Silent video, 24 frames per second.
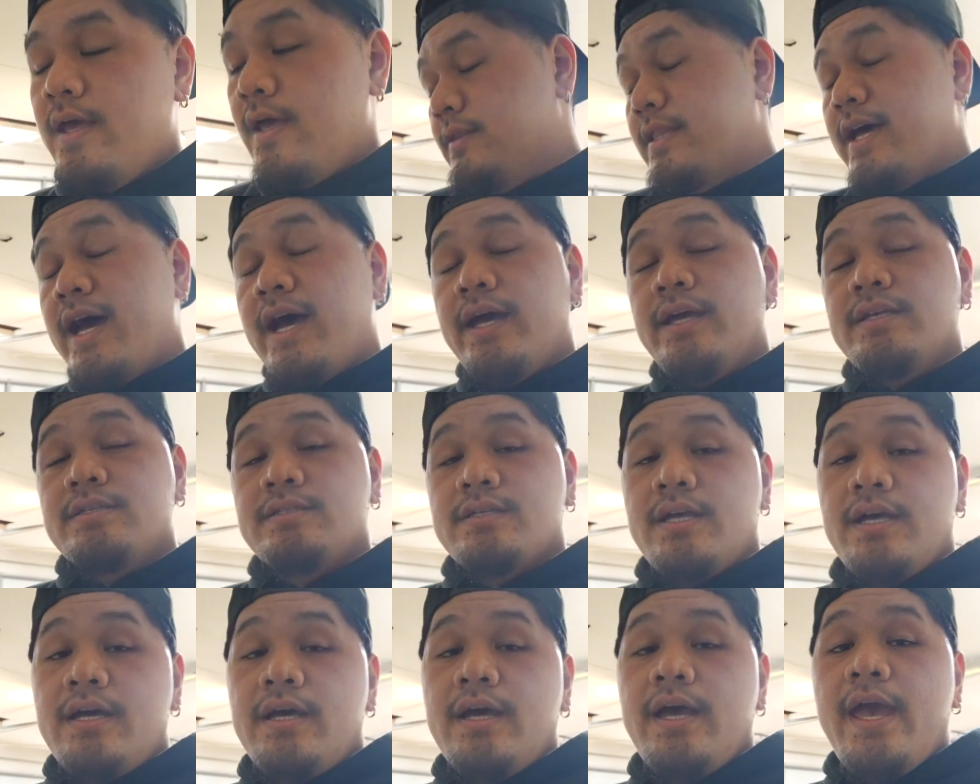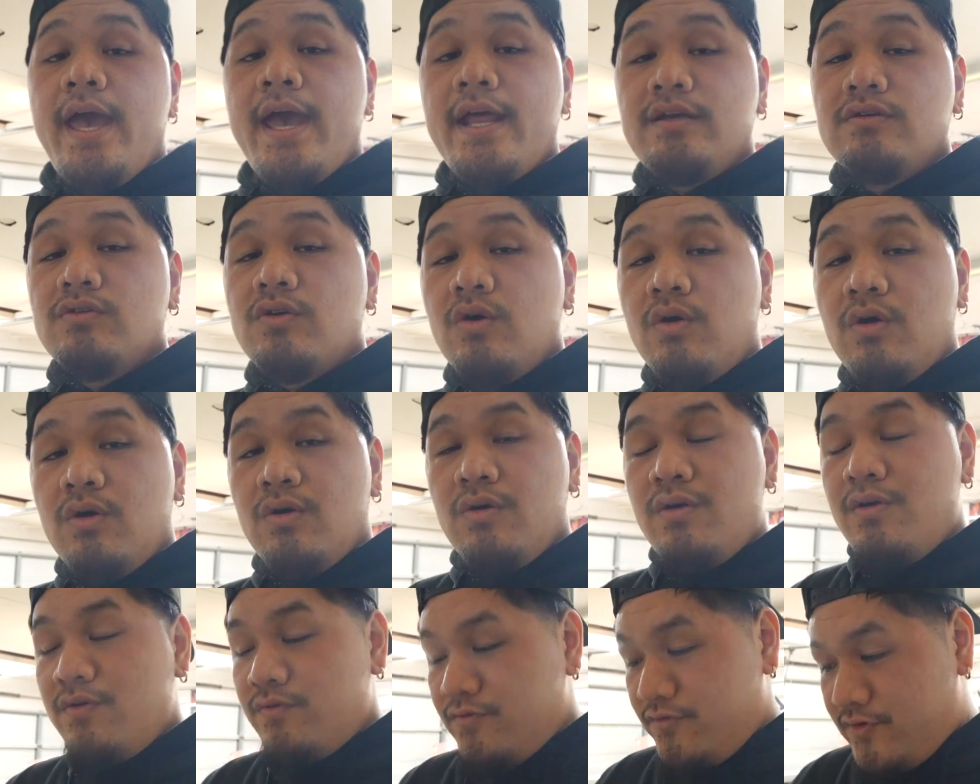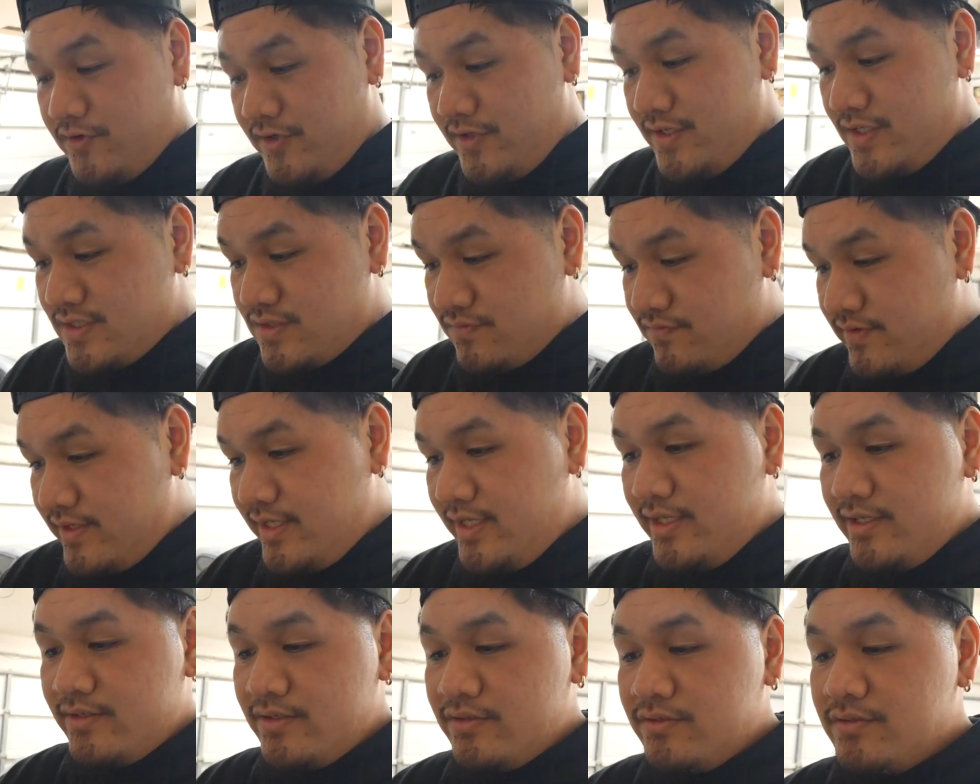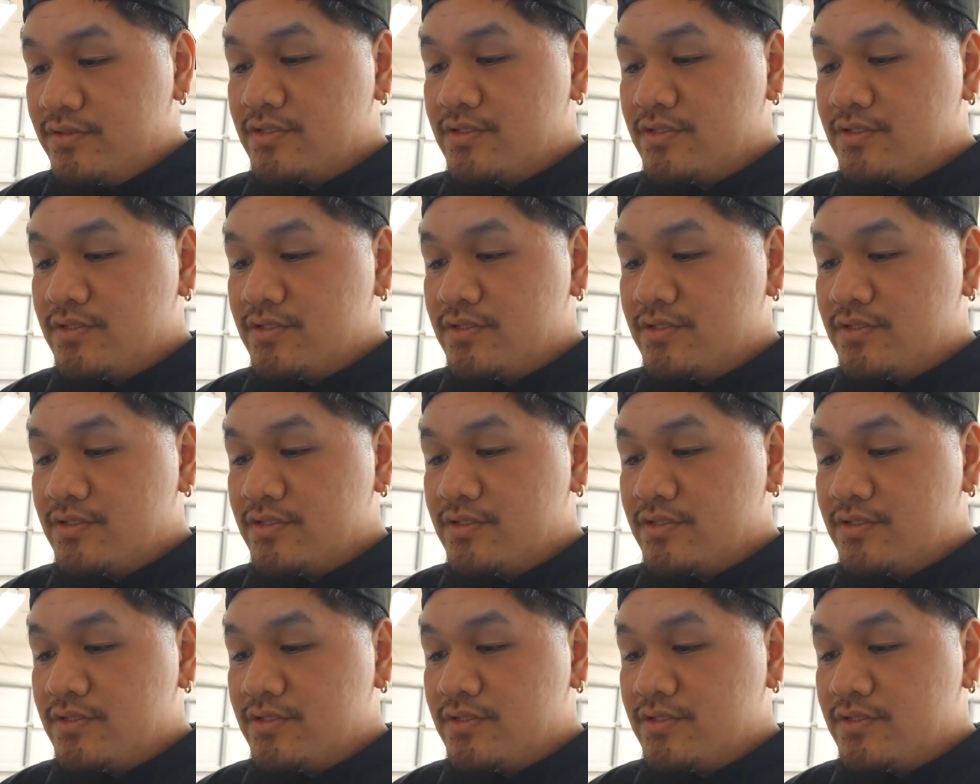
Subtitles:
That is the end goal for this video.